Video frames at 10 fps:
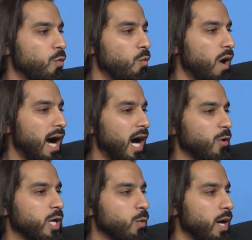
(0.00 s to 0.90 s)
how
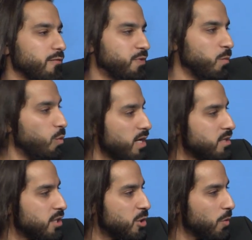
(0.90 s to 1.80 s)
he went from one
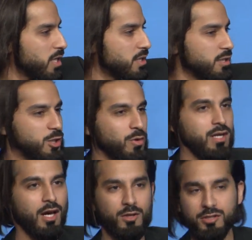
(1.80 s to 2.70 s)
situation to
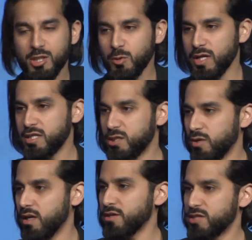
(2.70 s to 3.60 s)
another situation to
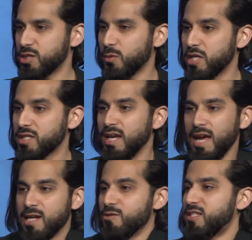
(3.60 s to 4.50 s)
another situation,
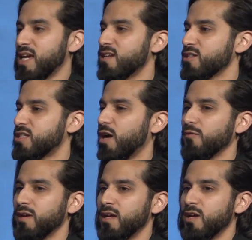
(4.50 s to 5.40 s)
and you say to yourself,
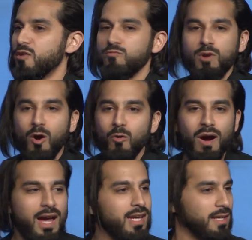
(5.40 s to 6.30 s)
no
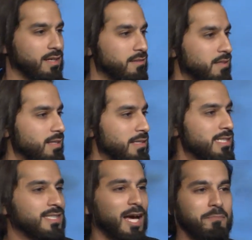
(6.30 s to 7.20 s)
way, it's
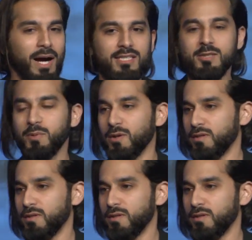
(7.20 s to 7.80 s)
not possible.